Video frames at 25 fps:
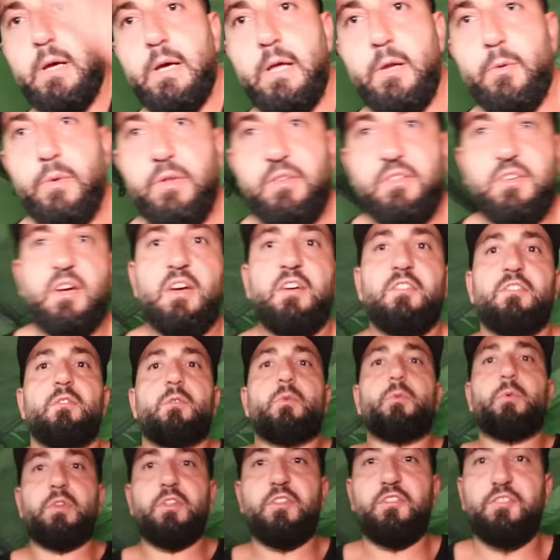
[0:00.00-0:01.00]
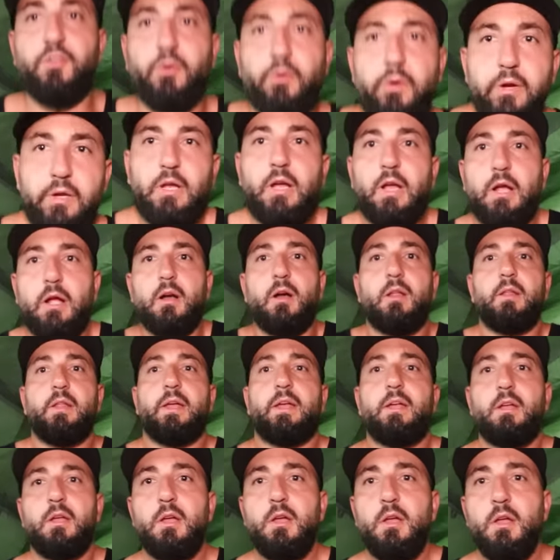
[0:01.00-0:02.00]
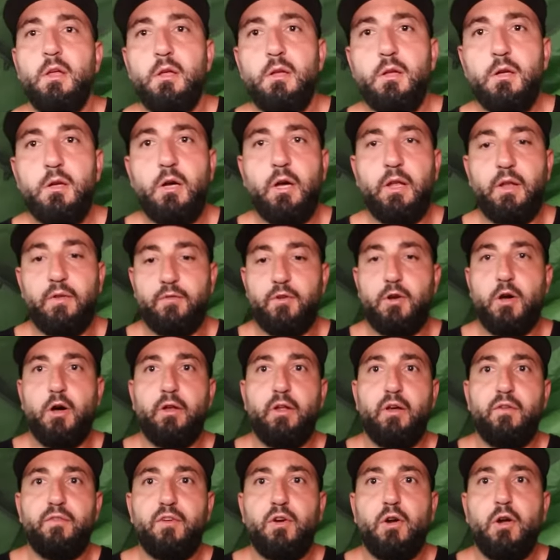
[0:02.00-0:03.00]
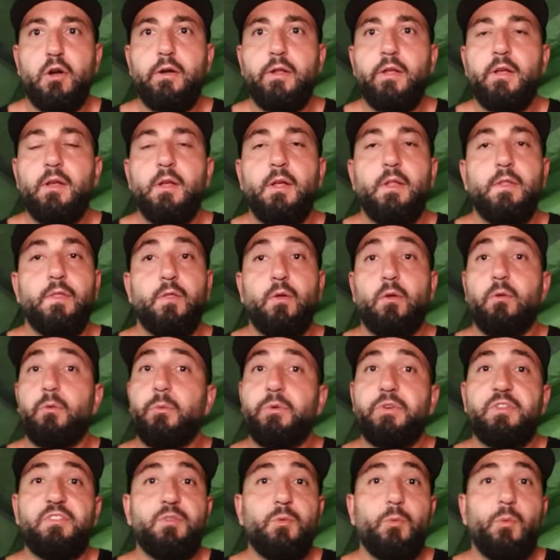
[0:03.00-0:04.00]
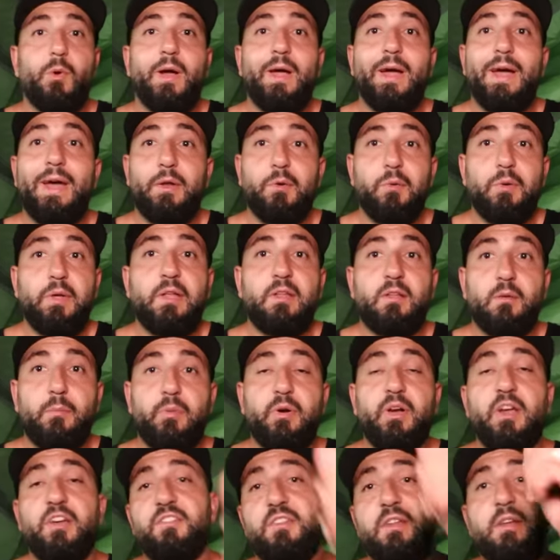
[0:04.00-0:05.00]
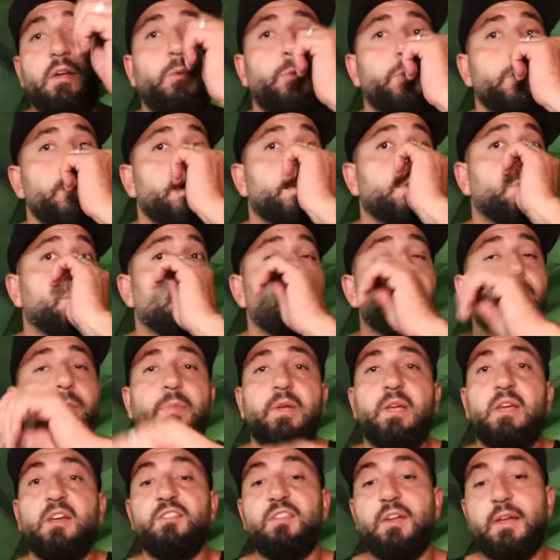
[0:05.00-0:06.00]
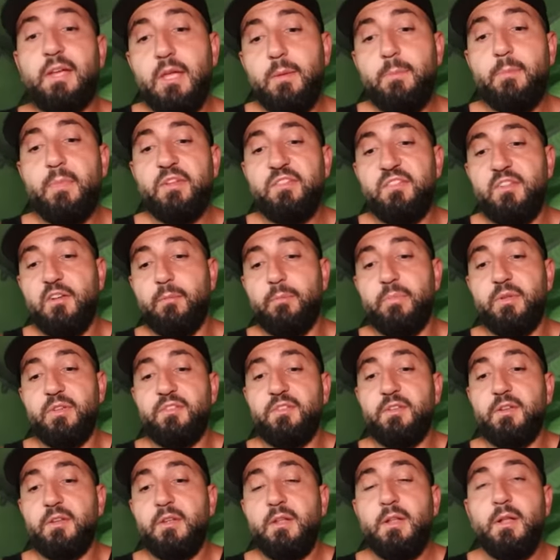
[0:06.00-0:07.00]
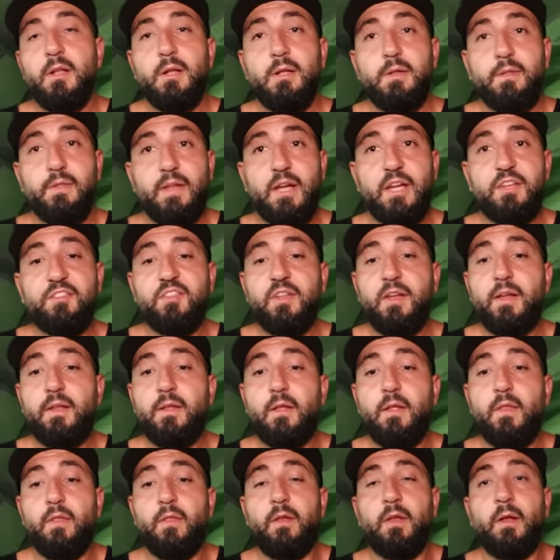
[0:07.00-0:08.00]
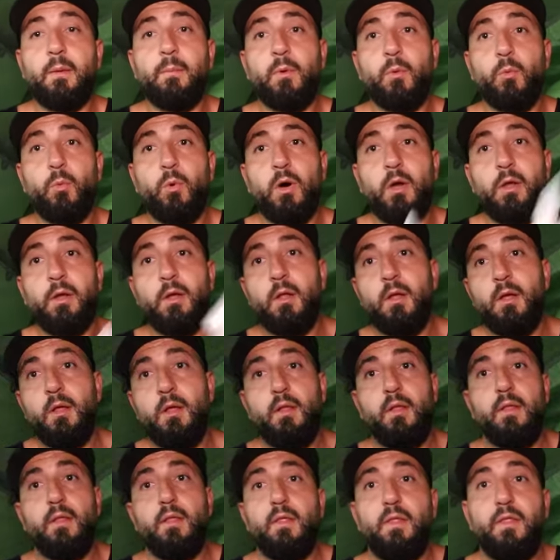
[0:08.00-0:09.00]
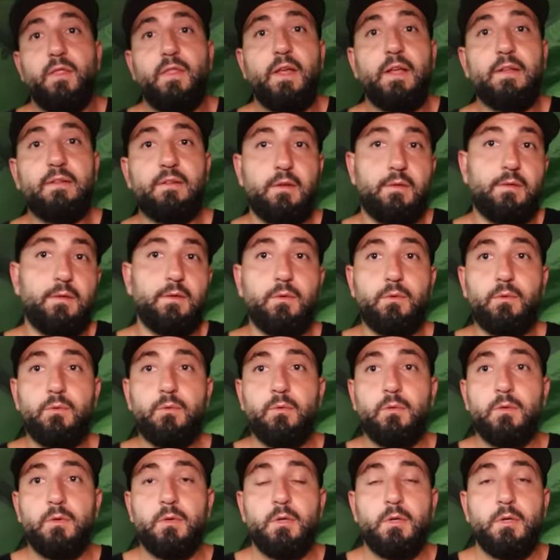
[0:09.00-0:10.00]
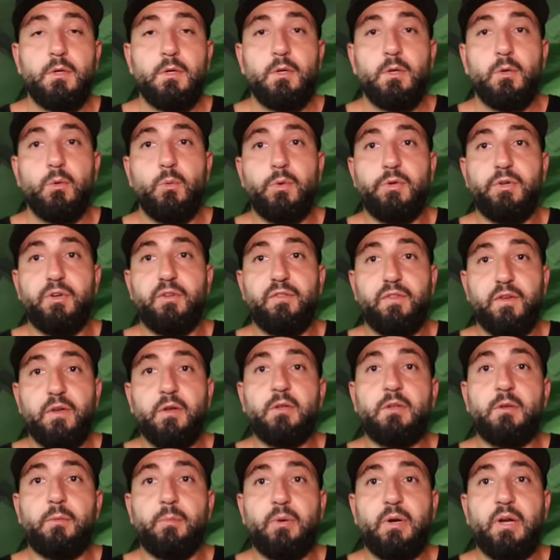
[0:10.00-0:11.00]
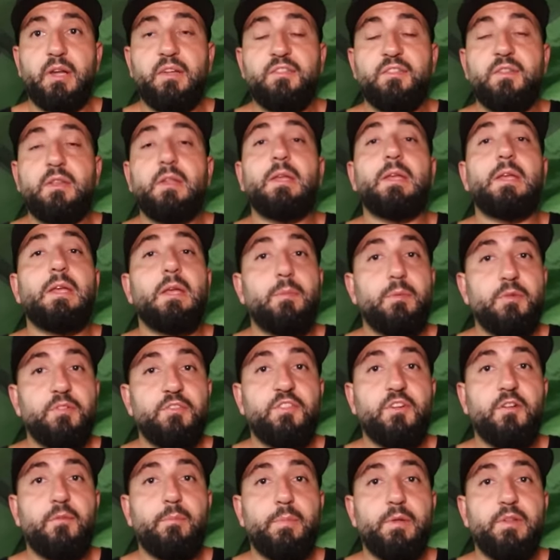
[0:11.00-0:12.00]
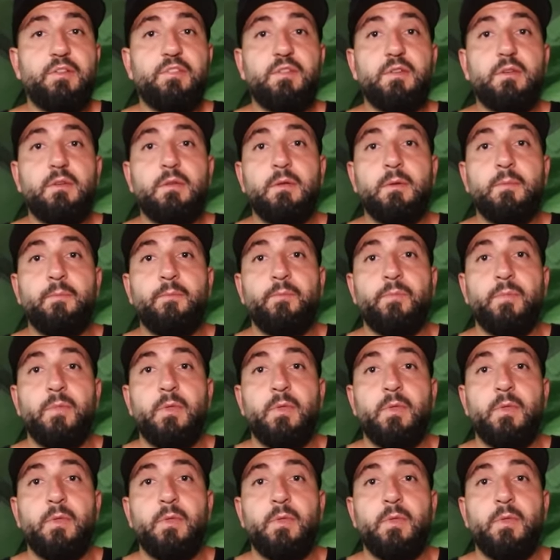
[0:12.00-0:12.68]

Anyways, guys, really sorry I got like kind of caught off guard. The only reason why I don't get depressed, and I really don't because I keep myself busy. That's like the number one thing to do when you're feeling depressed. Keep yourself busy